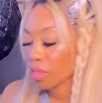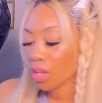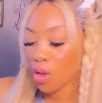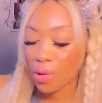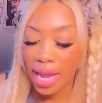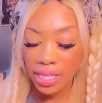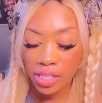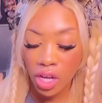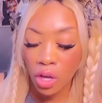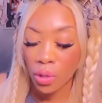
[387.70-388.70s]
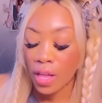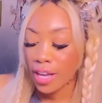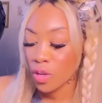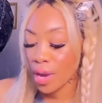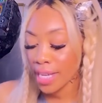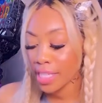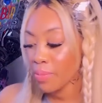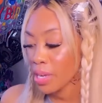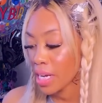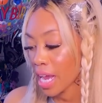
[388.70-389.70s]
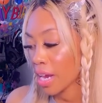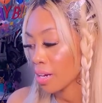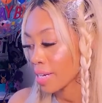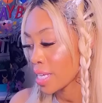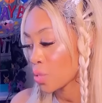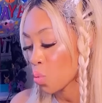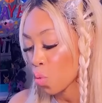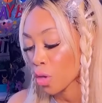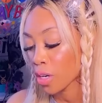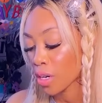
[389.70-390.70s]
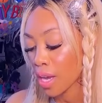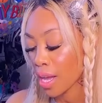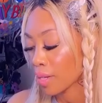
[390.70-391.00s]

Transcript: Okay, so you guys could be an Aries or...